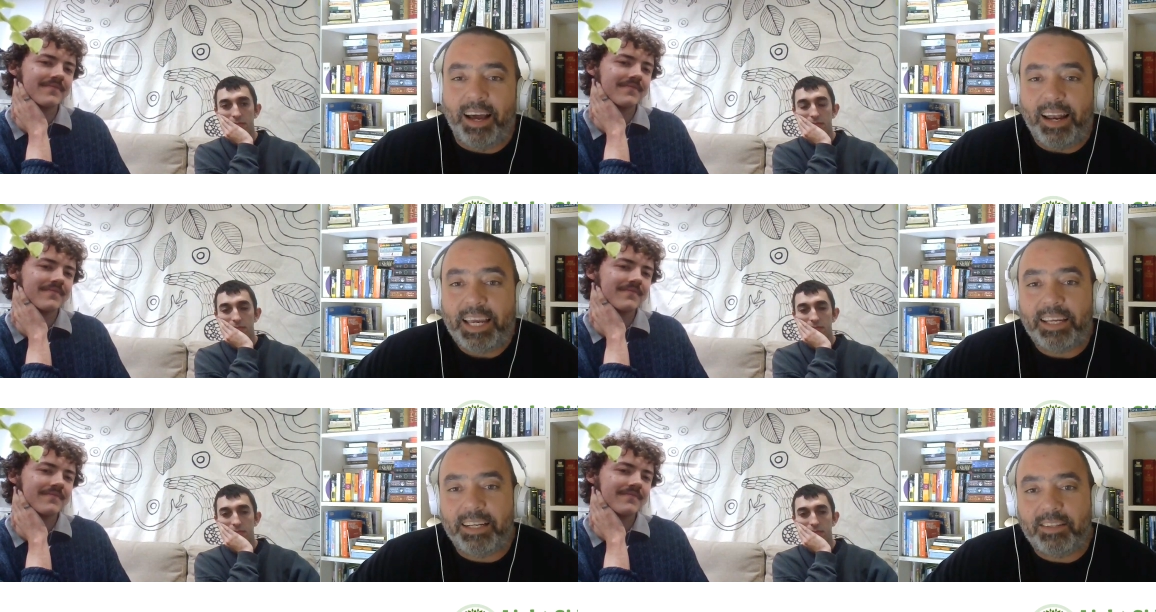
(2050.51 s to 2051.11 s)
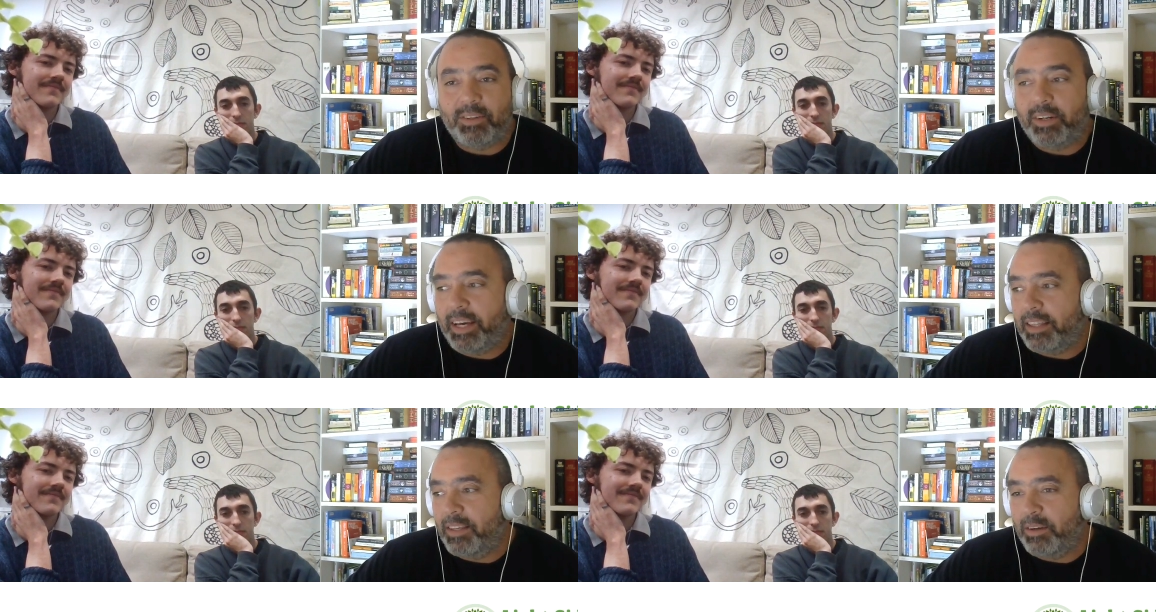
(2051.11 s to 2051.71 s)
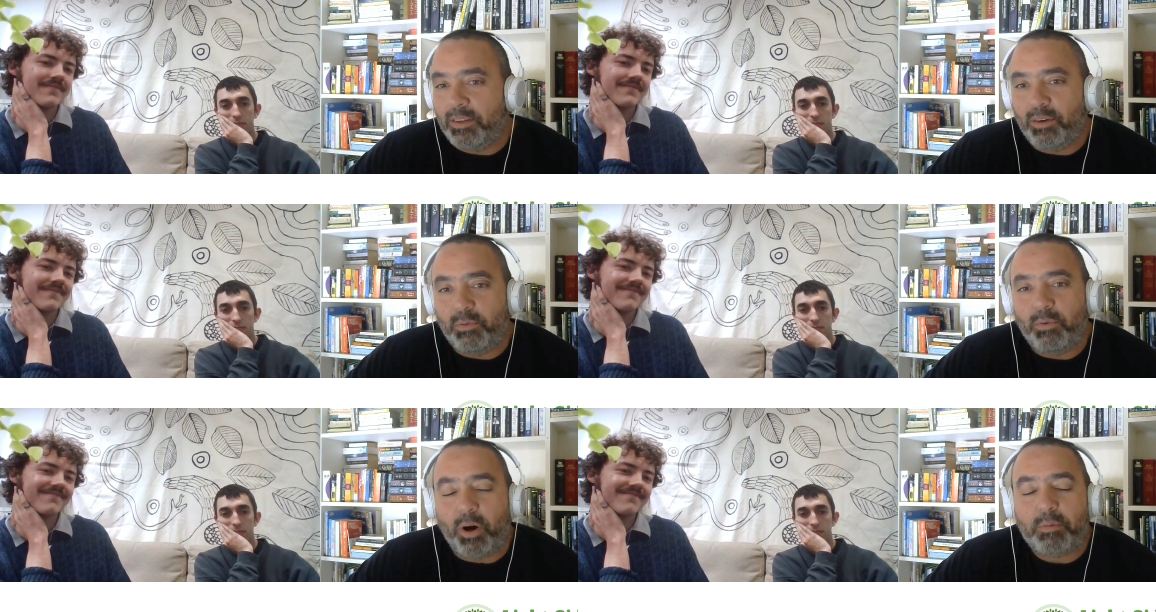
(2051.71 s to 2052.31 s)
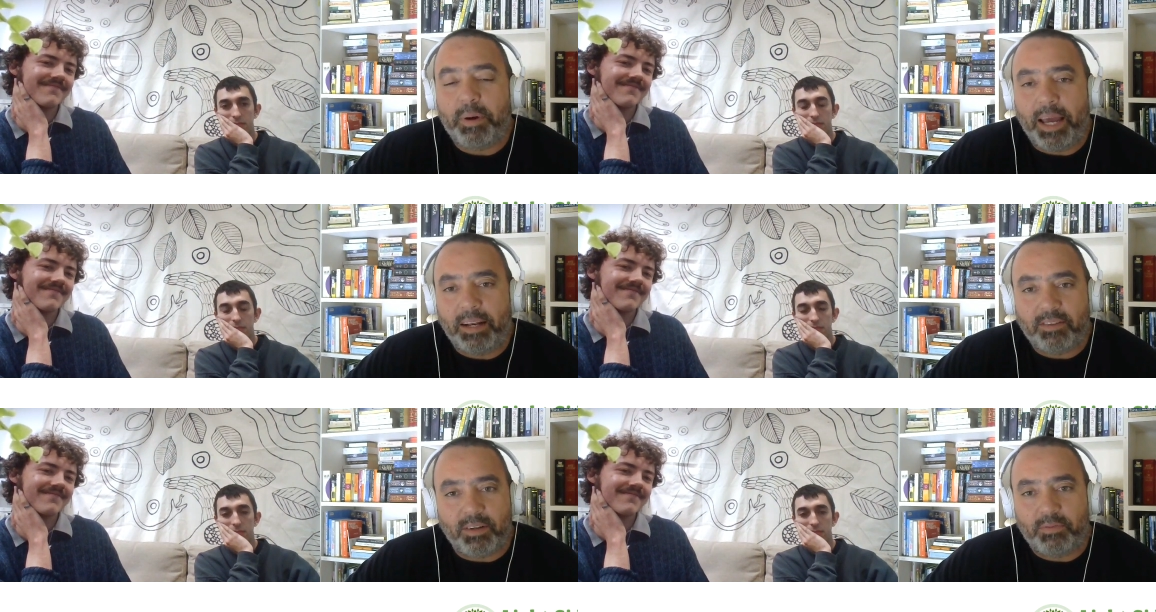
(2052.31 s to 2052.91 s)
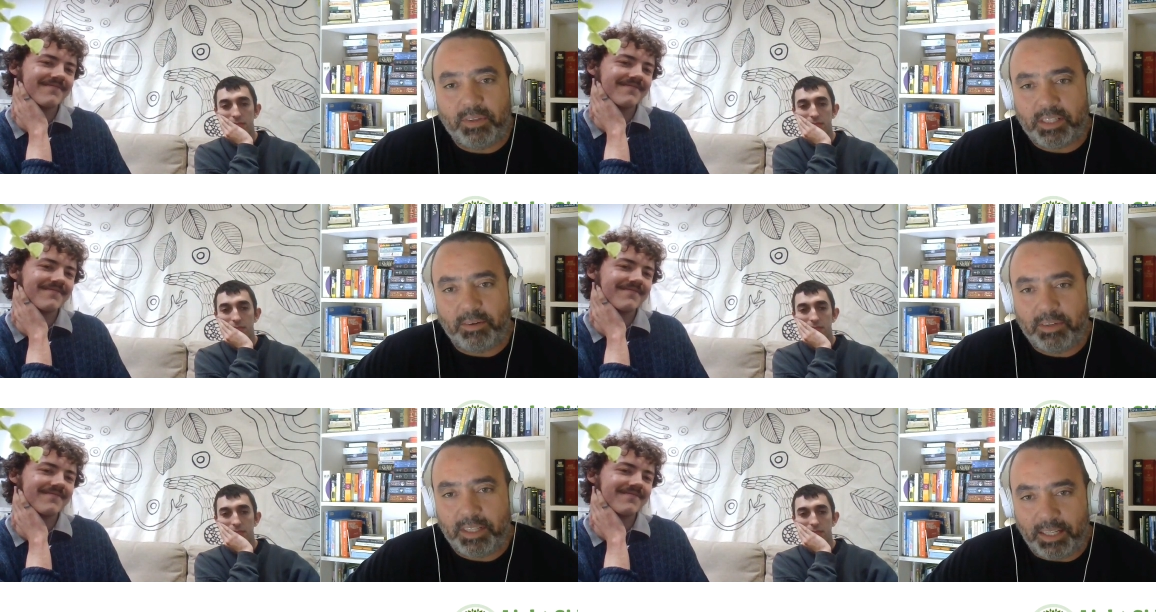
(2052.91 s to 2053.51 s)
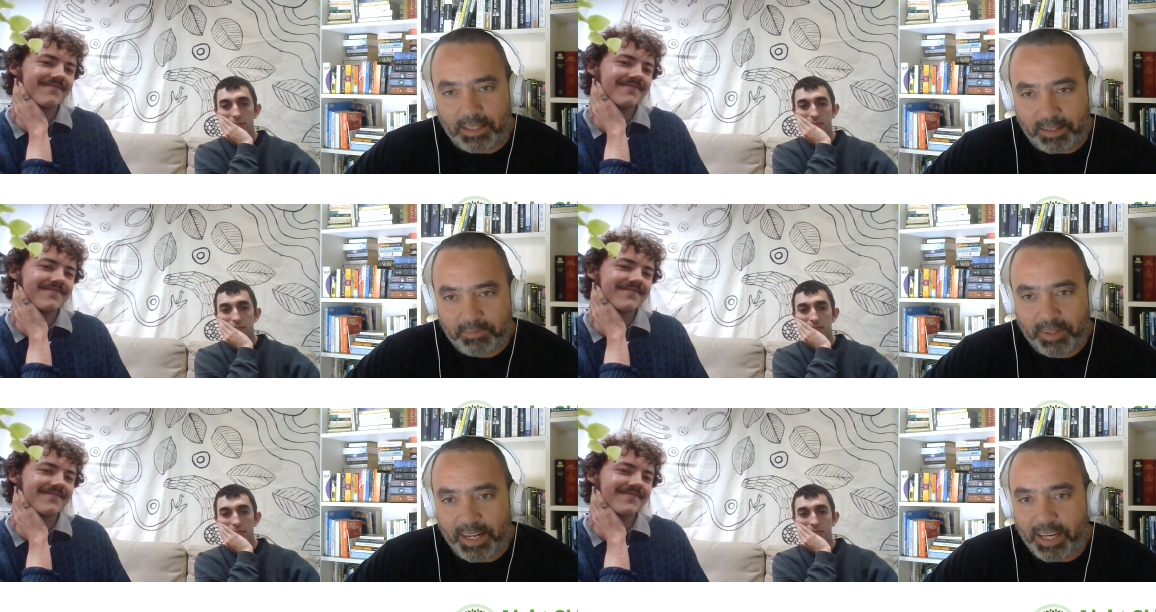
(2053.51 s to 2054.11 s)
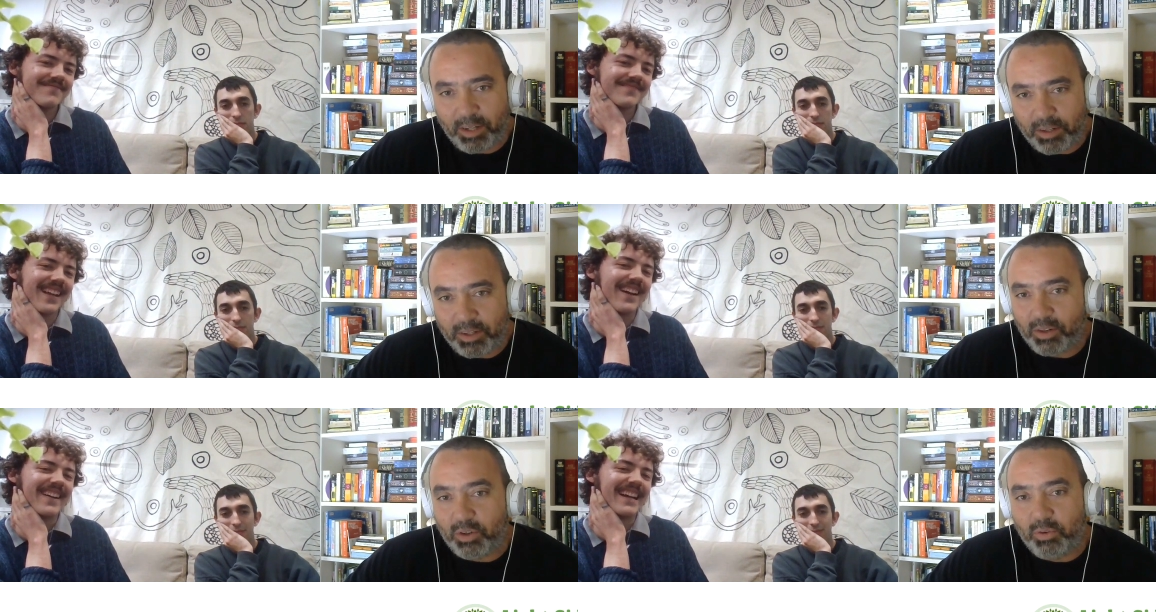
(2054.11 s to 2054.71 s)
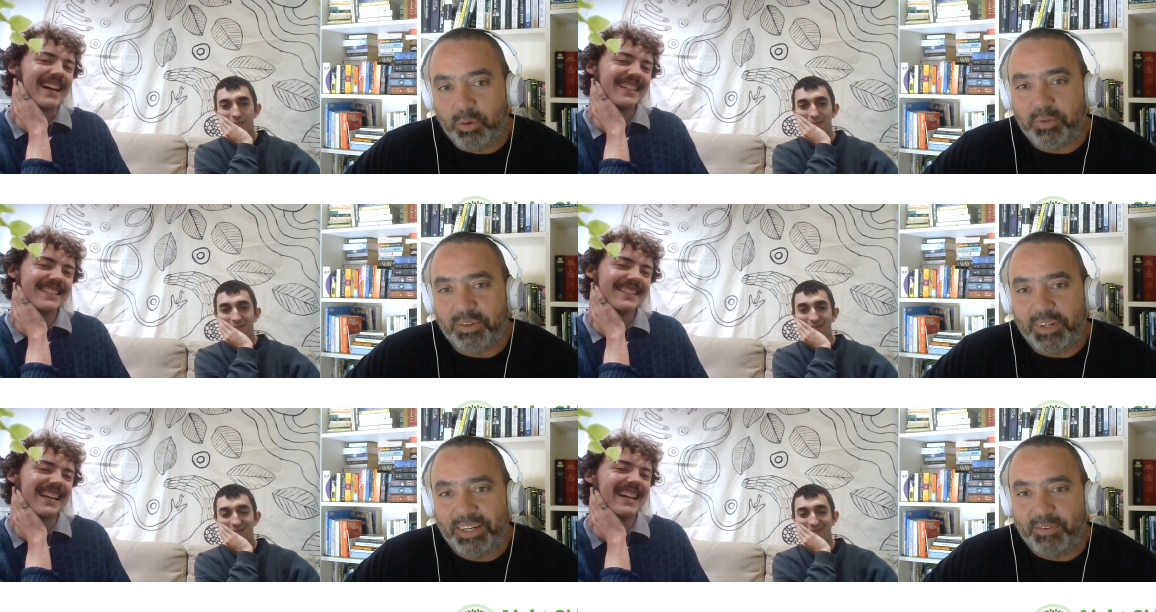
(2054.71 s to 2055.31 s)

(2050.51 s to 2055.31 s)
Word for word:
Speaker 1: I liken it to like the the rock bands of the '70s, like your, oh, your groups of